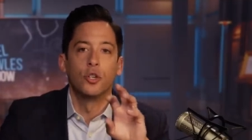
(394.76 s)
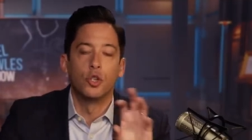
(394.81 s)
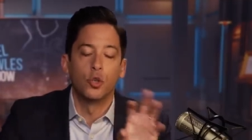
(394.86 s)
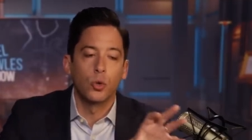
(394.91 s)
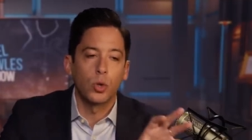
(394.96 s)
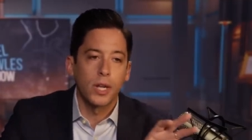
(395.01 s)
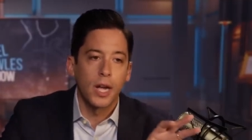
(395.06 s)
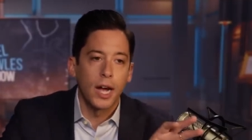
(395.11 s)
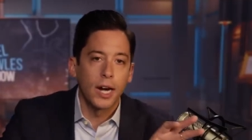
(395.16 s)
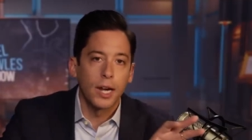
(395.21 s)

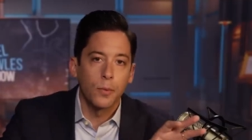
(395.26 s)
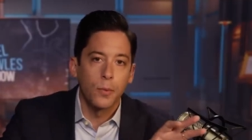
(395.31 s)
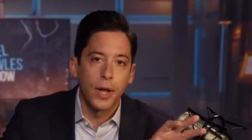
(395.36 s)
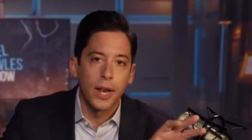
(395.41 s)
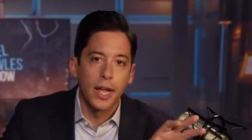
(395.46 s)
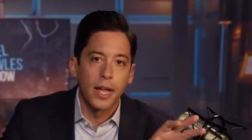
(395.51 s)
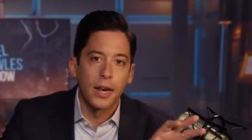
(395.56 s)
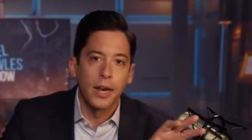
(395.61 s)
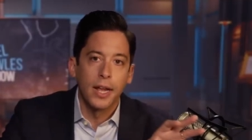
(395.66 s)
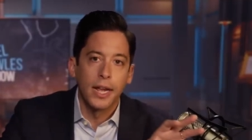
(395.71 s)
Giuliani
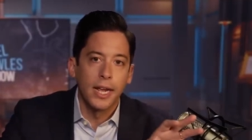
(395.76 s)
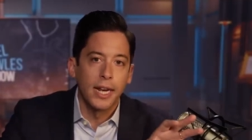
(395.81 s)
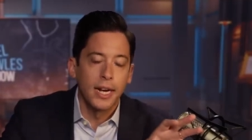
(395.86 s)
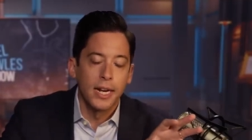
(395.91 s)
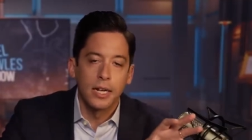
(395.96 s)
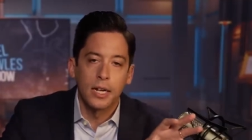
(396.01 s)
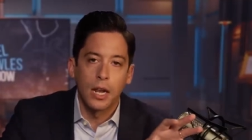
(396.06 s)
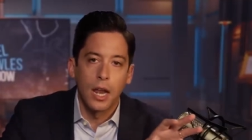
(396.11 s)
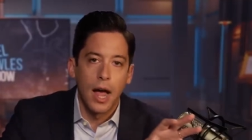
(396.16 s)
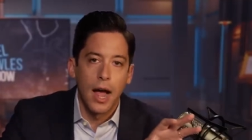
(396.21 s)
went in. He
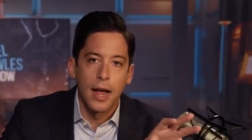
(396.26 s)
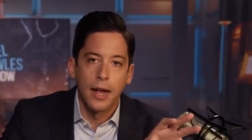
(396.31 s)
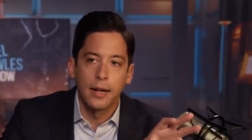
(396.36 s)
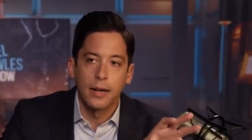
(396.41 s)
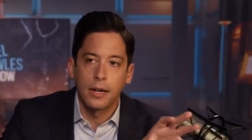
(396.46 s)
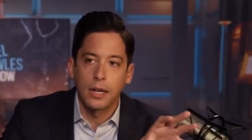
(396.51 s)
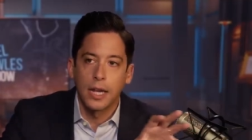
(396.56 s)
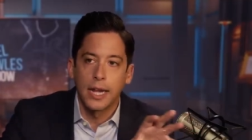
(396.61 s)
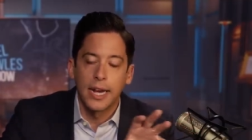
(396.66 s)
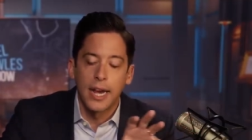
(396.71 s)
didn't
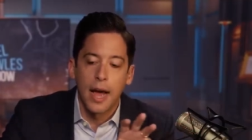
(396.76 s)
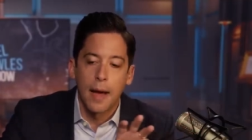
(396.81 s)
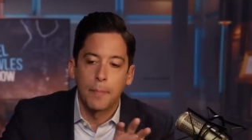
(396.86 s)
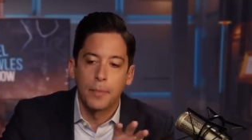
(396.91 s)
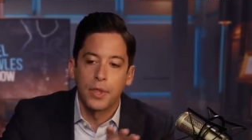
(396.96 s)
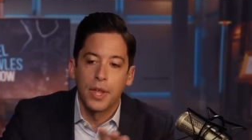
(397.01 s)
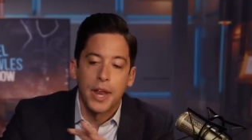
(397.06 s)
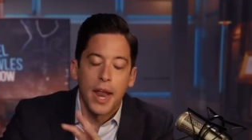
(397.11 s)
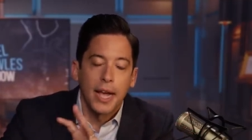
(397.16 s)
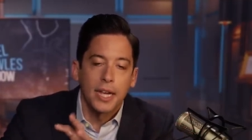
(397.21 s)
clean
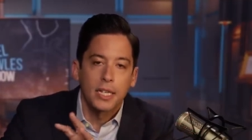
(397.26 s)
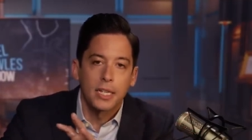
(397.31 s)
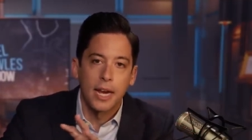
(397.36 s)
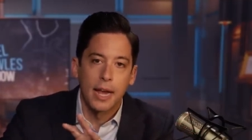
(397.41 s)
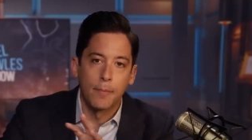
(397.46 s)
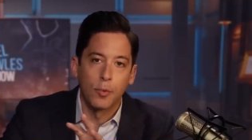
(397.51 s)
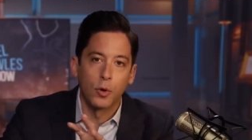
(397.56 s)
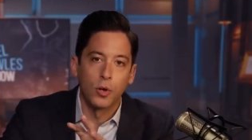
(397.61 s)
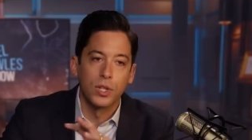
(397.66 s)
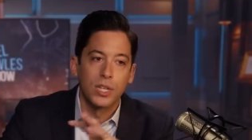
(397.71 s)
up the nice
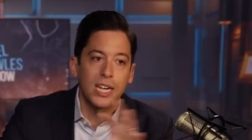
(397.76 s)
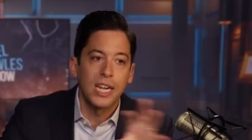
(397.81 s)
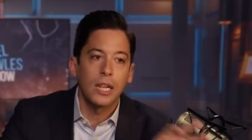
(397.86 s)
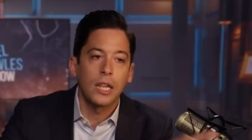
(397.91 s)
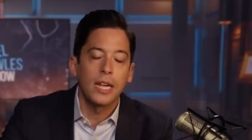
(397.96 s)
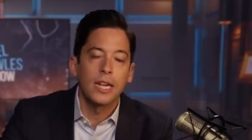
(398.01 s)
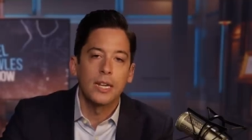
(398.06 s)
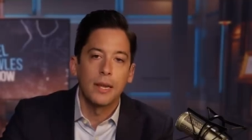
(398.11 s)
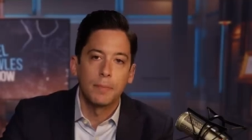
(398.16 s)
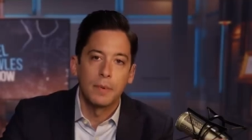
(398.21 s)
neighborhoods. He
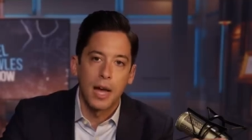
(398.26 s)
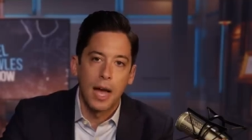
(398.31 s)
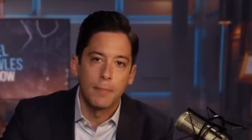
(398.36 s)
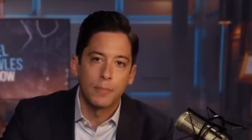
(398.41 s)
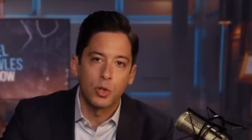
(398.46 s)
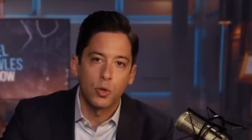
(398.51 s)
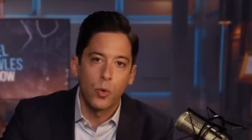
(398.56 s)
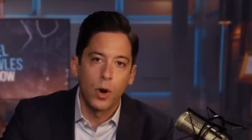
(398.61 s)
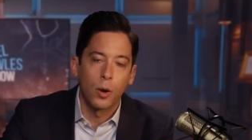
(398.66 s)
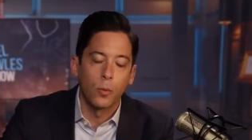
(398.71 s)
cleaned up
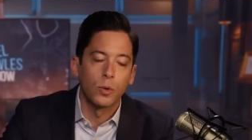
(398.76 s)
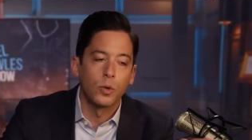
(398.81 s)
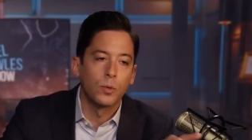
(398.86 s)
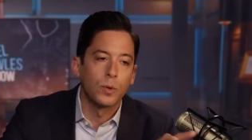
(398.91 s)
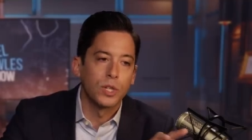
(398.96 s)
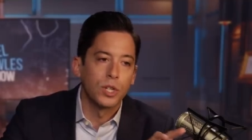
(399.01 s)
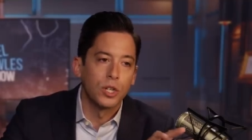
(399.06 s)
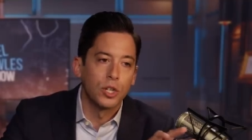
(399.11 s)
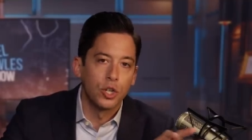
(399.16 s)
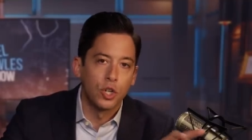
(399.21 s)
Times Square, which
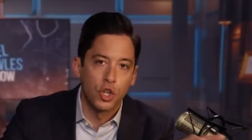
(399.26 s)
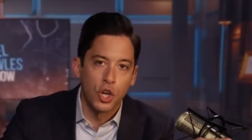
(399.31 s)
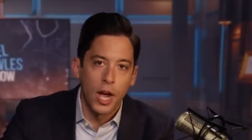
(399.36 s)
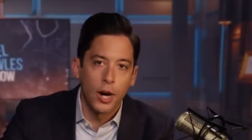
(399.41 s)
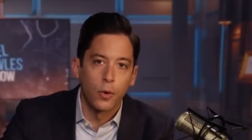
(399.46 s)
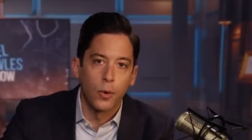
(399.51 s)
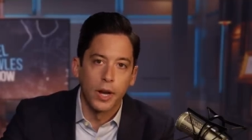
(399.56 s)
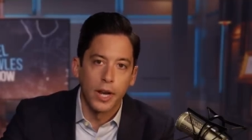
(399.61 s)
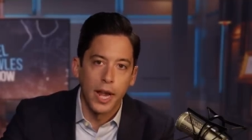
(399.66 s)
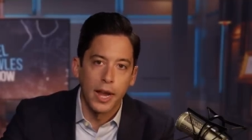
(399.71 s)
was a
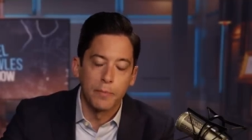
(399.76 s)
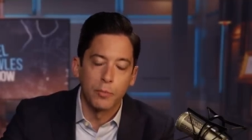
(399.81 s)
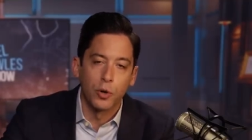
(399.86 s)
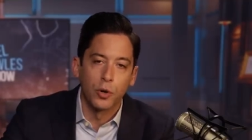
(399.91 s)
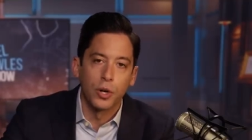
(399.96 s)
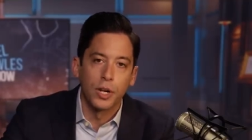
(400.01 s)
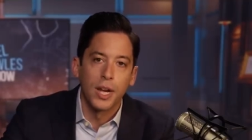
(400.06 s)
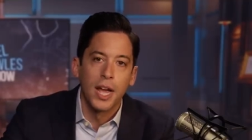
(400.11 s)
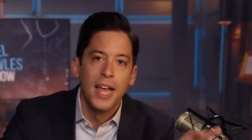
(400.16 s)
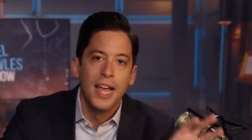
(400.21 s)
degenerate
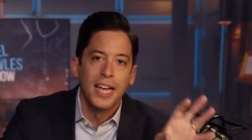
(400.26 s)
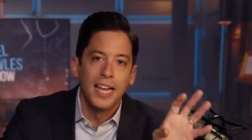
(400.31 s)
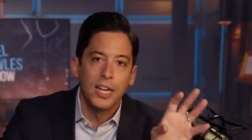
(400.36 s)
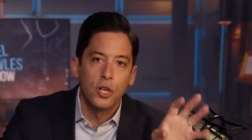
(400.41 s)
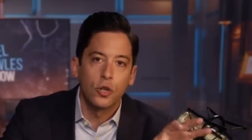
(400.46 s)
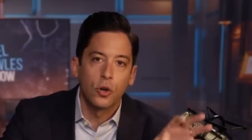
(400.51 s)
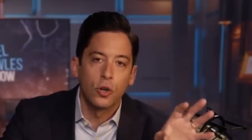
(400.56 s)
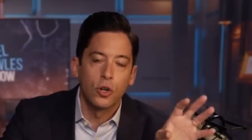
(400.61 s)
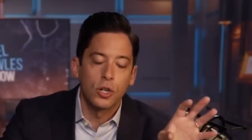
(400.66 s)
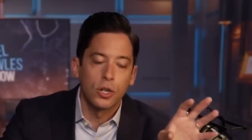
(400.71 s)
neighborhood. He
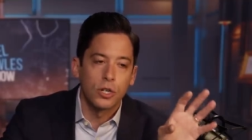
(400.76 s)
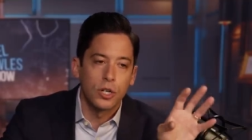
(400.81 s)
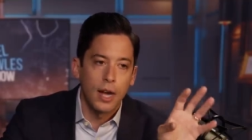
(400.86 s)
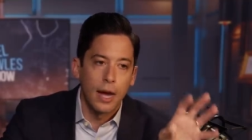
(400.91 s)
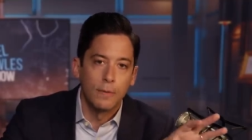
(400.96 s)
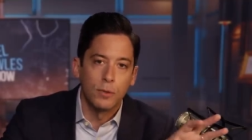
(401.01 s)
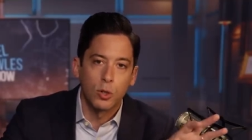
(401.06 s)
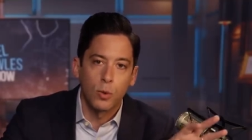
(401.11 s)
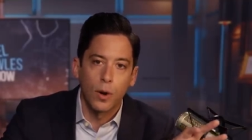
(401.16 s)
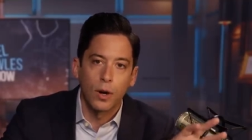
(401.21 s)
turned
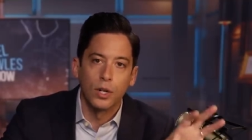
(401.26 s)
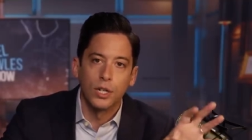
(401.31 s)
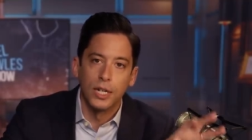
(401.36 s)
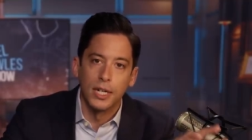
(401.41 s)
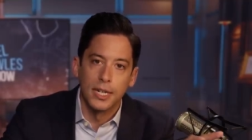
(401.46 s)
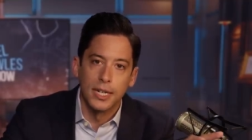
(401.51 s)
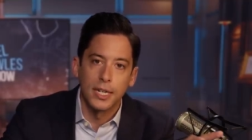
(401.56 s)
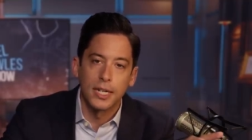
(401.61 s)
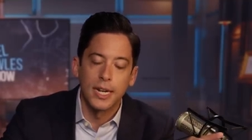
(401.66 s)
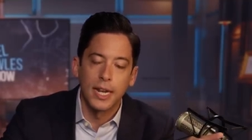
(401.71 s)
Times Square
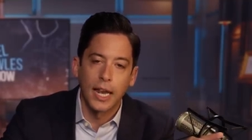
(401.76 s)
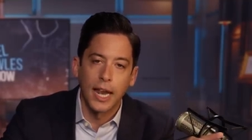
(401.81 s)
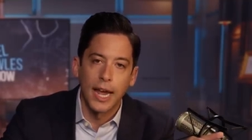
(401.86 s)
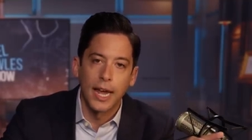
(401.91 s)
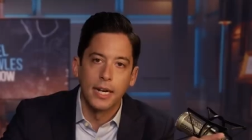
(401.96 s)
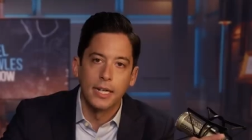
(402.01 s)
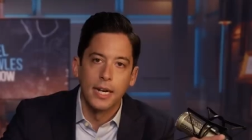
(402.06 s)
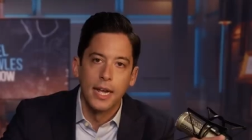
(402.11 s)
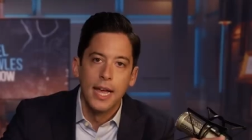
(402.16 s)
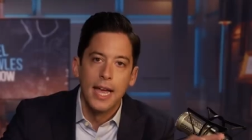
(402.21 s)
into
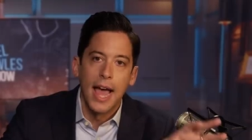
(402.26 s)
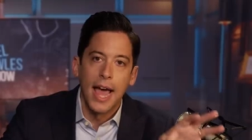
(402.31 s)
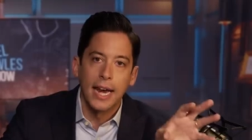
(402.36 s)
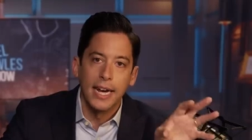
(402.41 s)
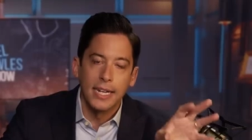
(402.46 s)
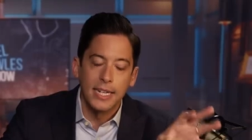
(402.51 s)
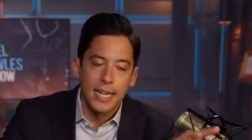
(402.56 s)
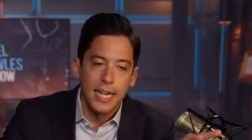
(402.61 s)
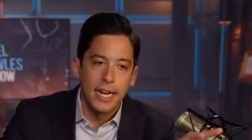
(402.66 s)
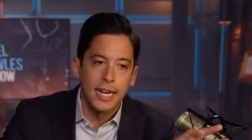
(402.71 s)
Disneyland, and
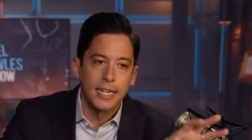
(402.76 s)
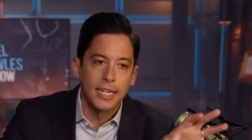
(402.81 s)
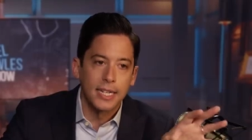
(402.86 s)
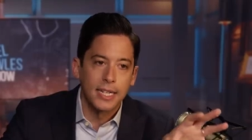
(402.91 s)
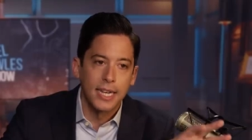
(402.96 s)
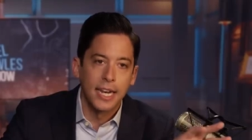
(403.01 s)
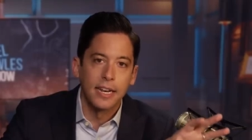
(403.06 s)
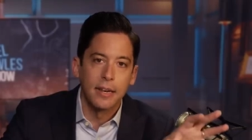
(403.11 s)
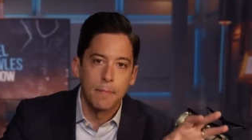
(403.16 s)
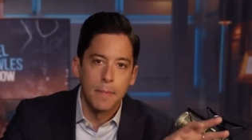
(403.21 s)
he did it to
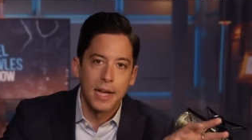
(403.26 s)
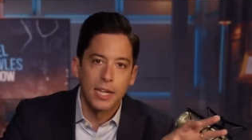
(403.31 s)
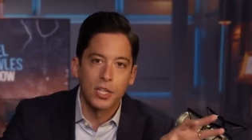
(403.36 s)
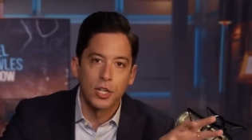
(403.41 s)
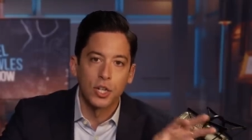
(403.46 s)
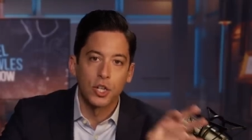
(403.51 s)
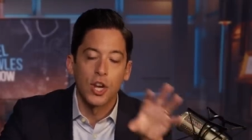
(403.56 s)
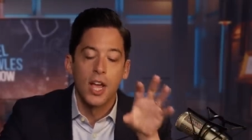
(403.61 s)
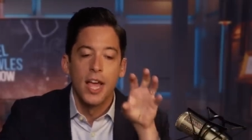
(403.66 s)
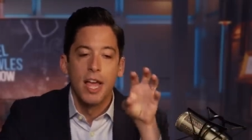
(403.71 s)
send a
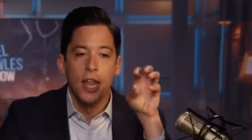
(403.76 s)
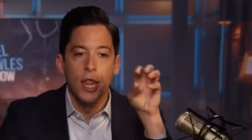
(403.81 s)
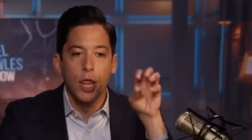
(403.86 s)
message.